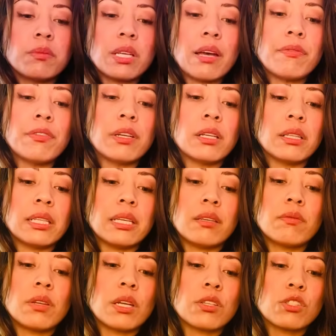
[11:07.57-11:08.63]
definitely
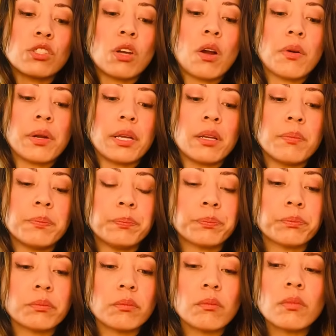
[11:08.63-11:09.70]
even a sorry
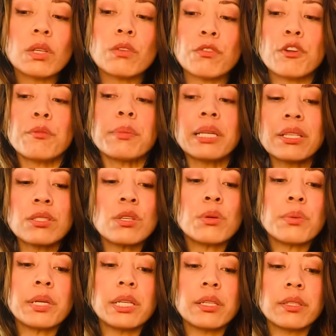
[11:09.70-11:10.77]
for me as a
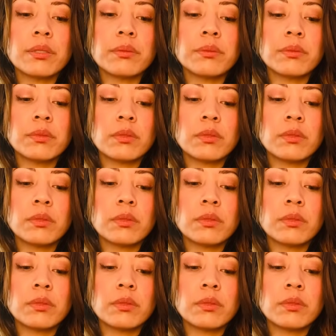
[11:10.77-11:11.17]
reader.